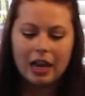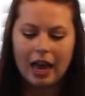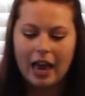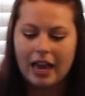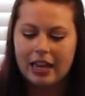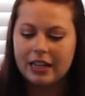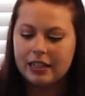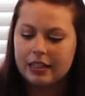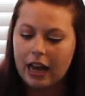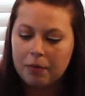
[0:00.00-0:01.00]

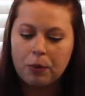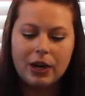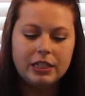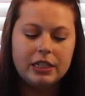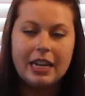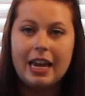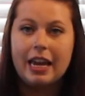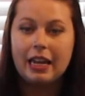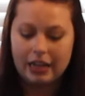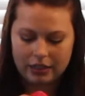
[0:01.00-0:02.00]
And I'm going to
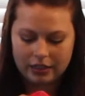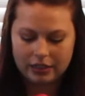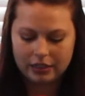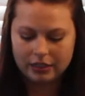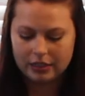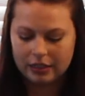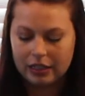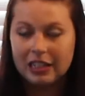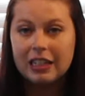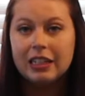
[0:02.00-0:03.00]
take
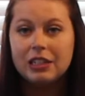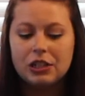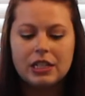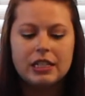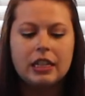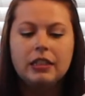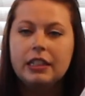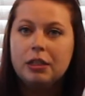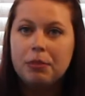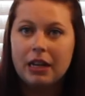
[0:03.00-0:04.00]
just a
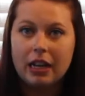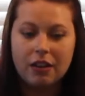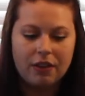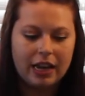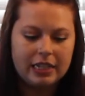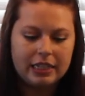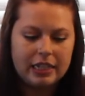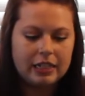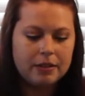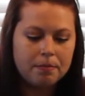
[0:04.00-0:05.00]
little bit of
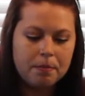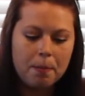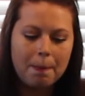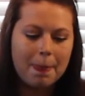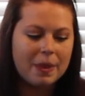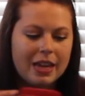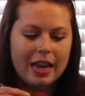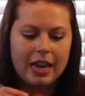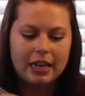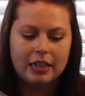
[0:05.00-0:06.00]
icing,
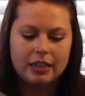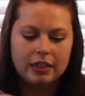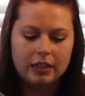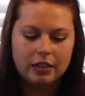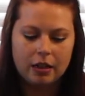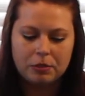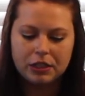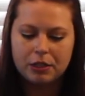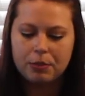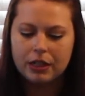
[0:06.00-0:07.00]
and I'm
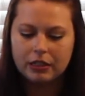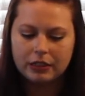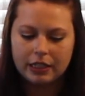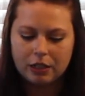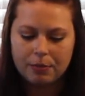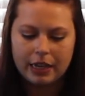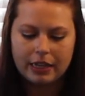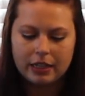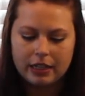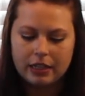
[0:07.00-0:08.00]
just going to put a little
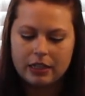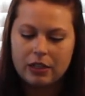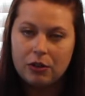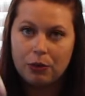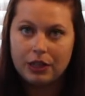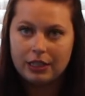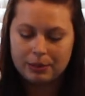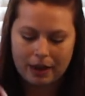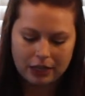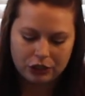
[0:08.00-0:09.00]
bit with the
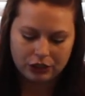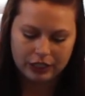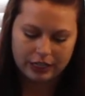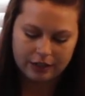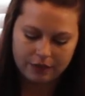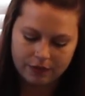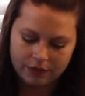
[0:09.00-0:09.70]
spatula